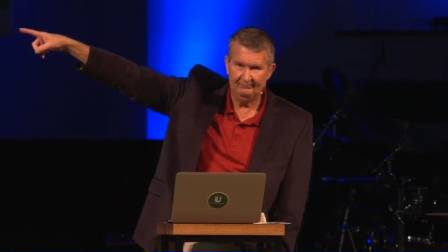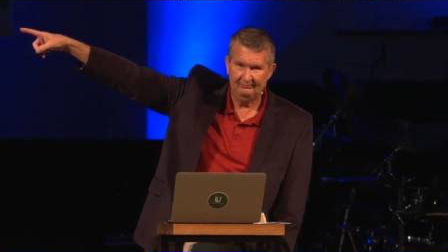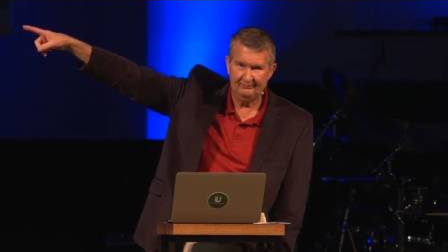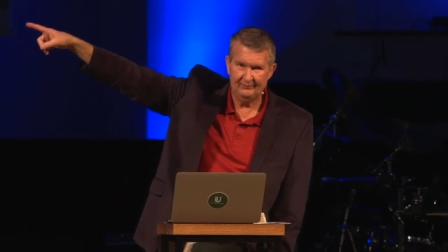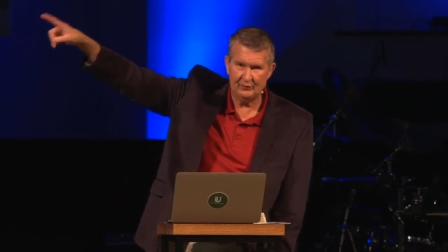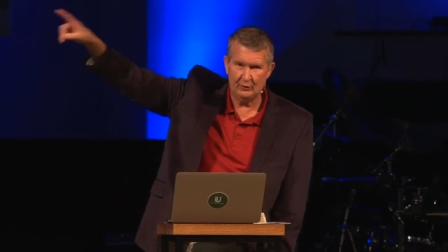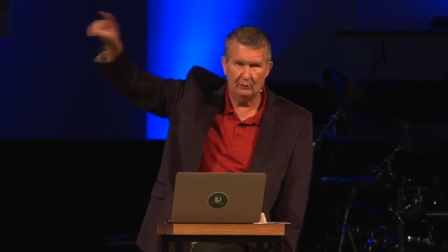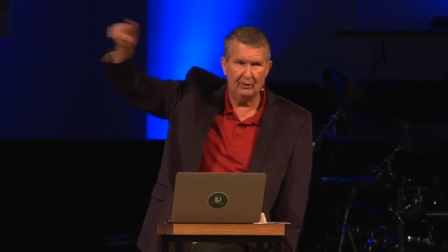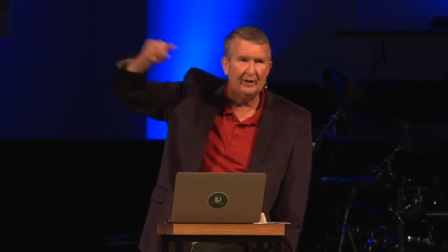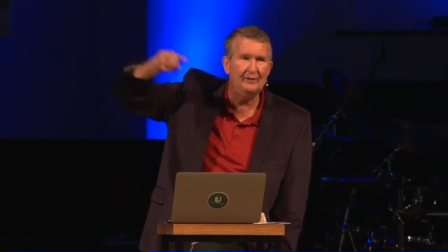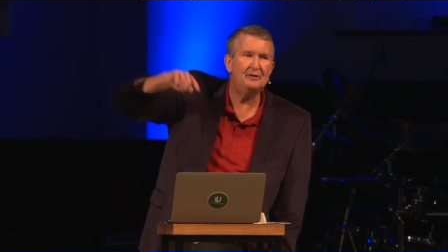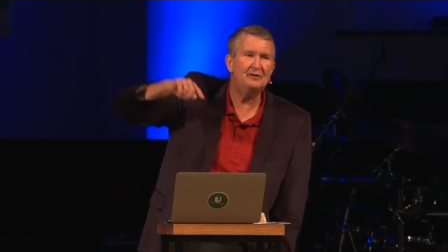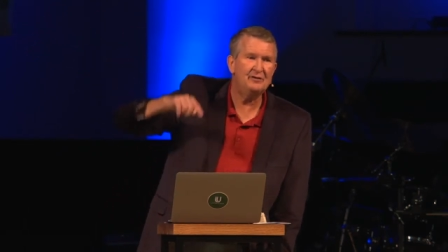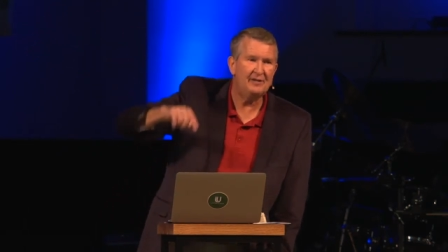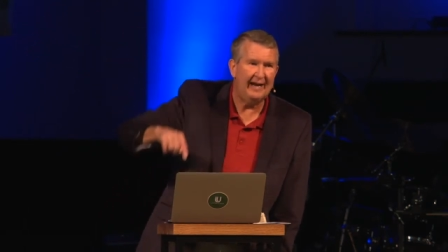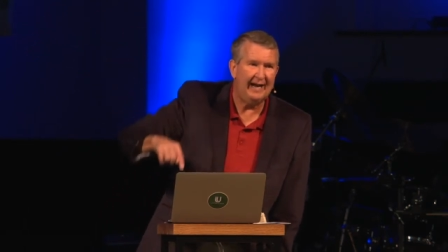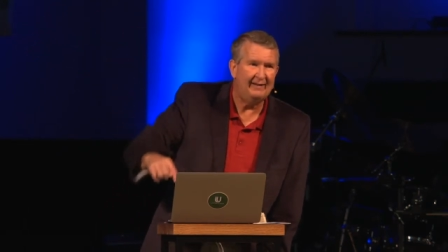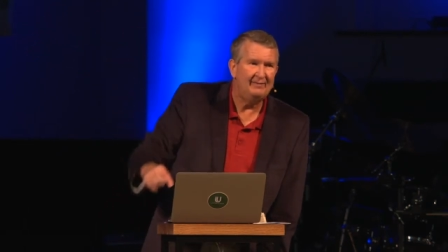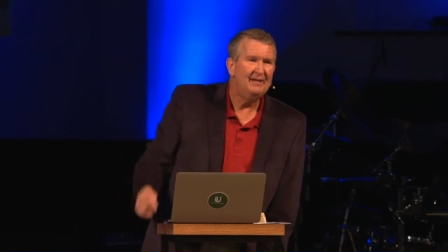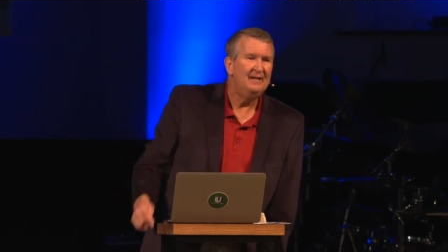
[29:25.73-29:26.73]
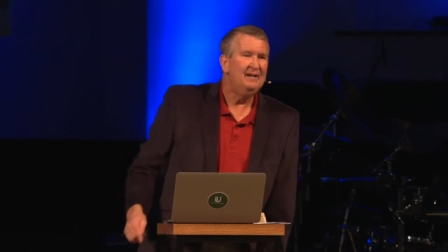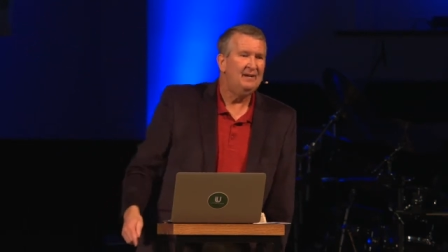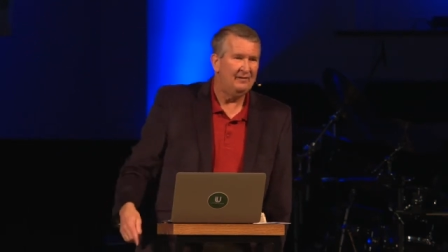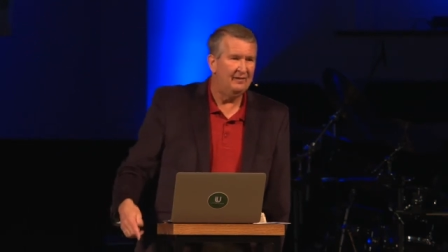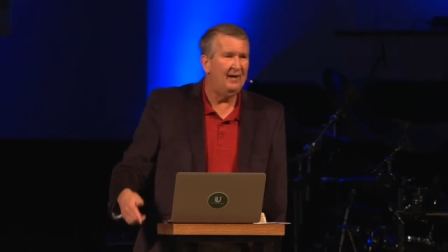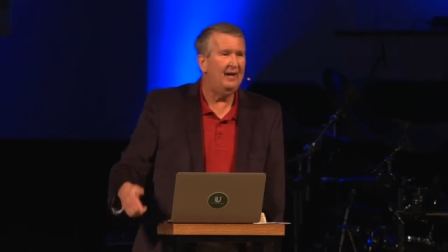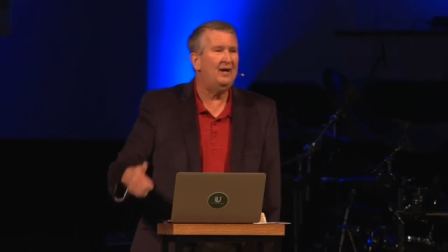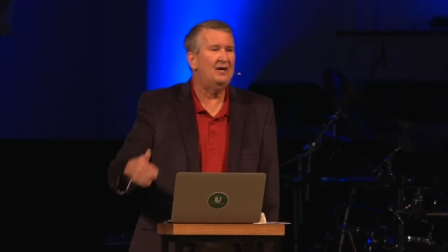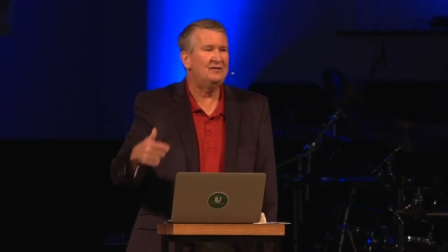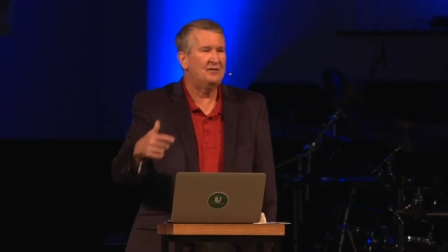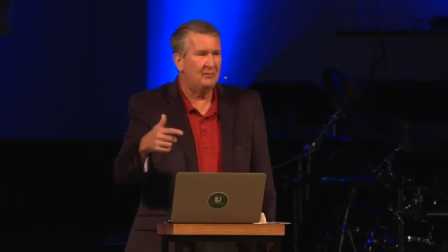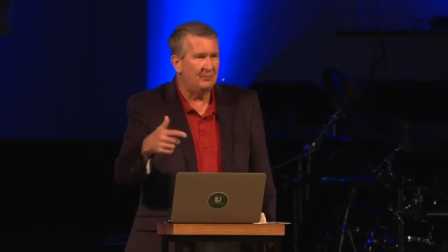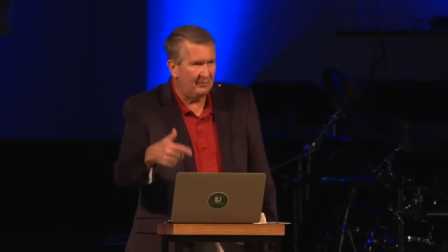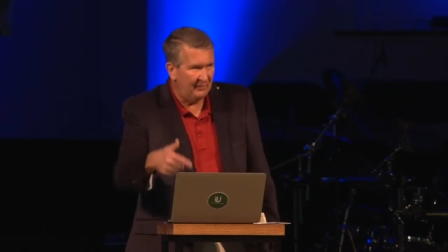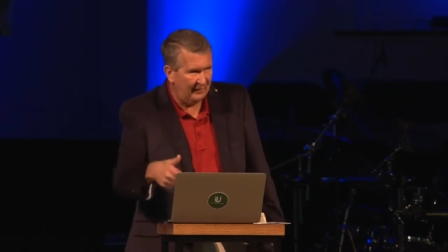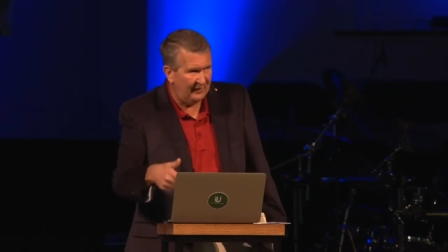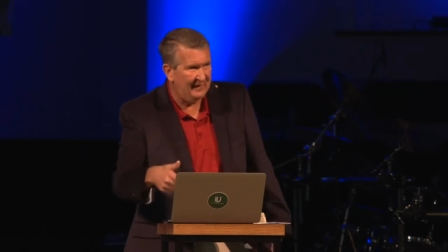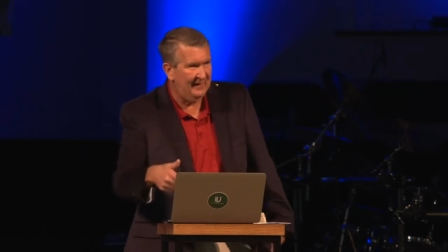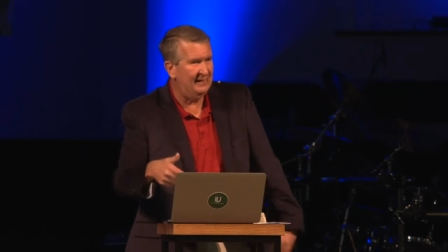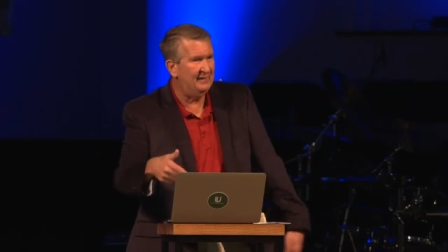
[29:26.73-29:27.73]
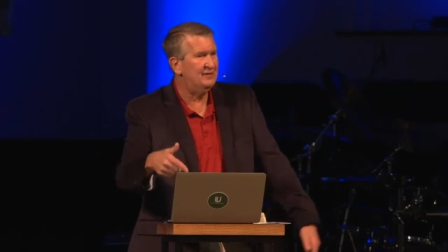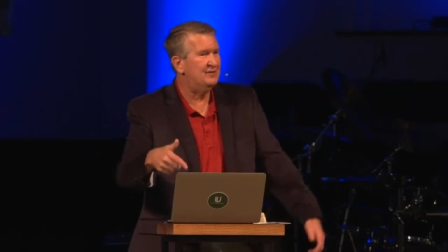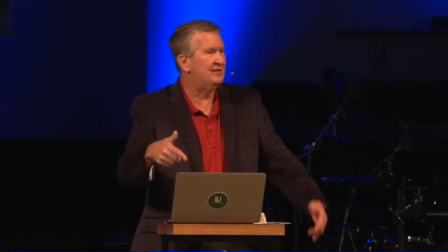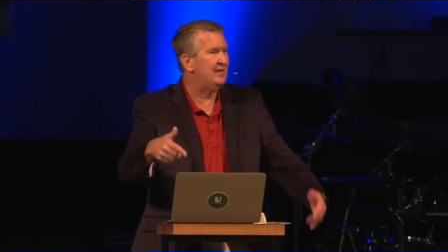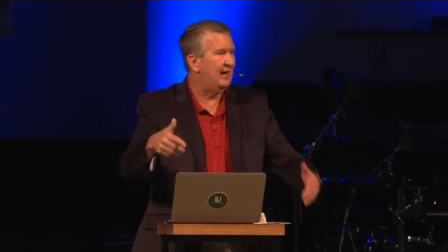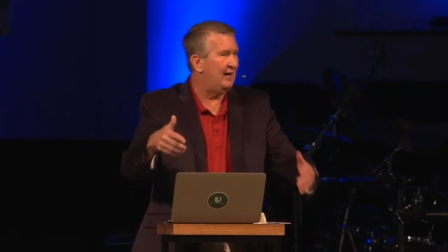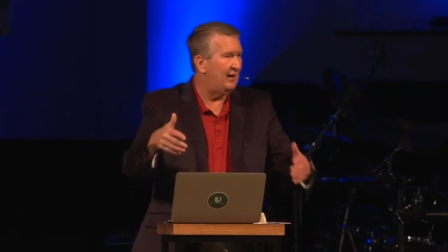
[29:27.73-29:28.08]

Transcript: So understand, there are some things that